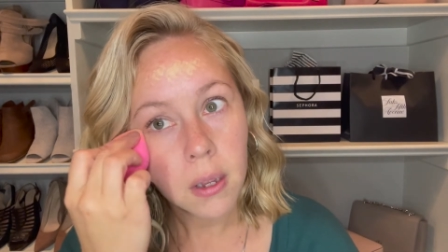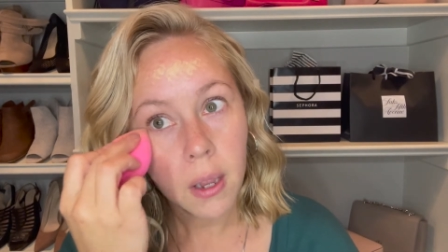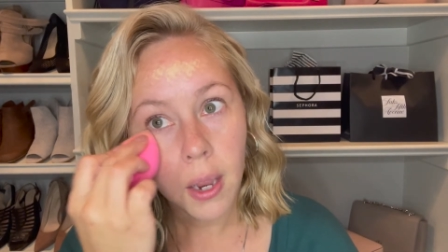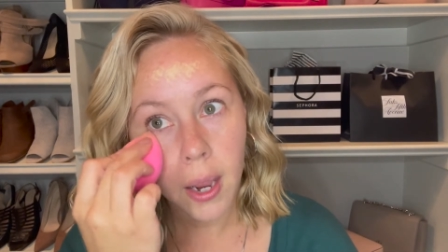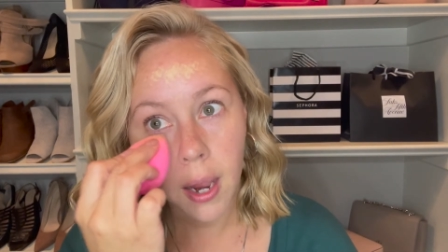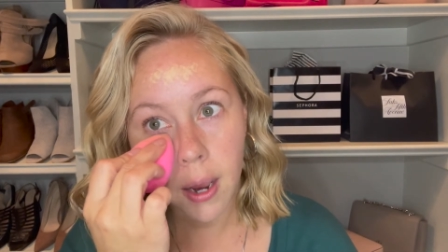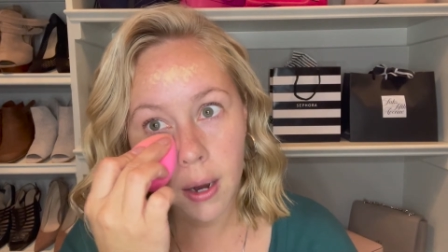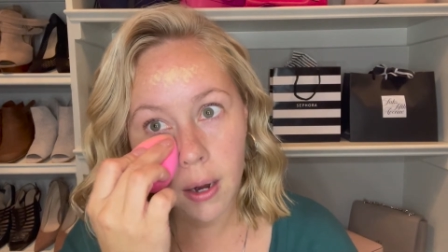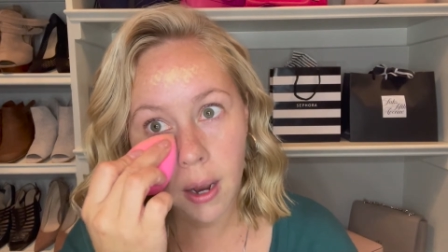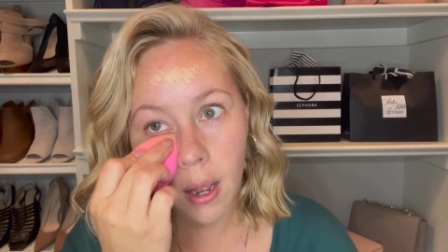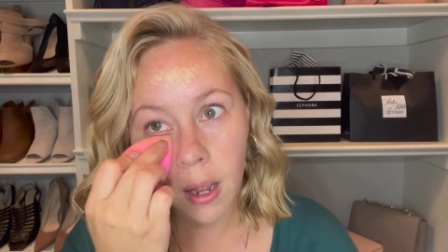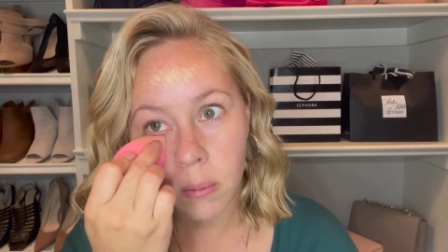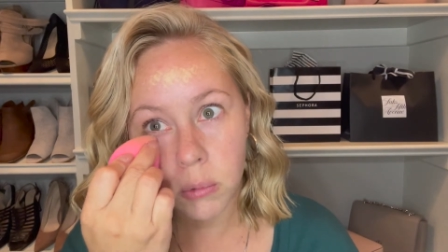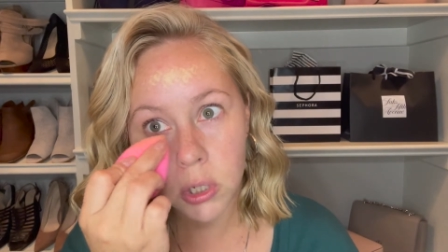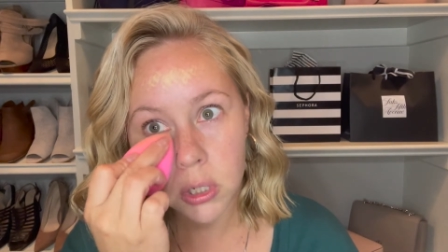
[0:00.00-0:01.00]
and
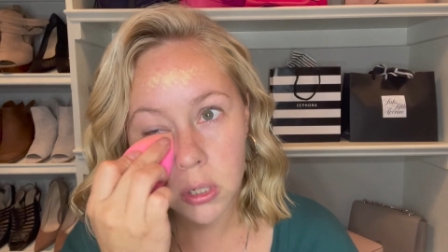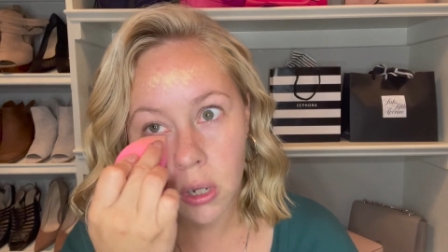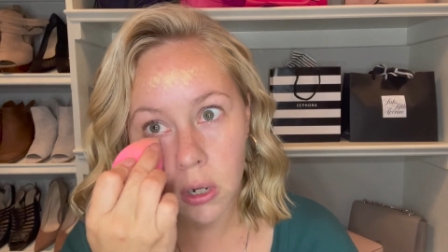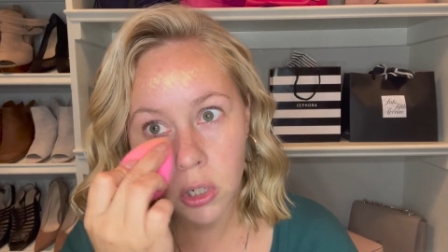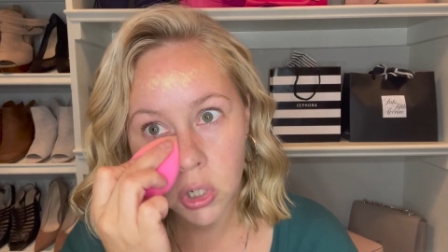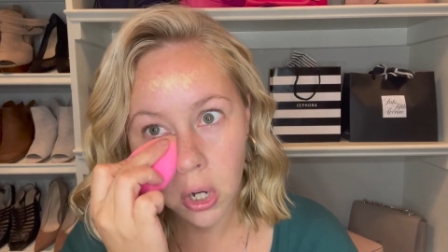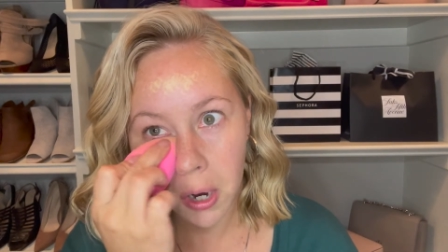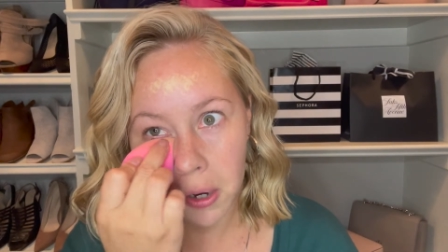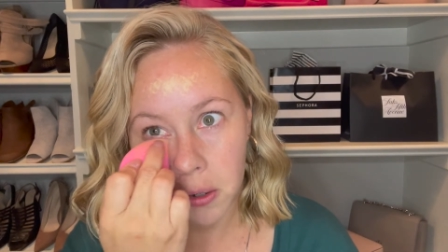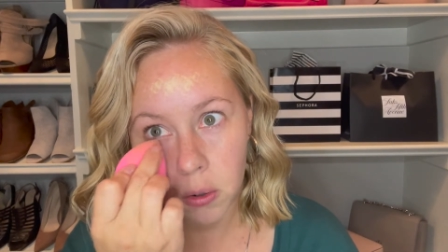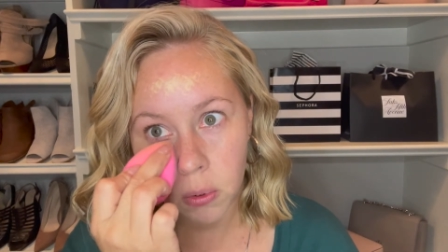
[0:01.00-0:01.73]
I'm just going to try and do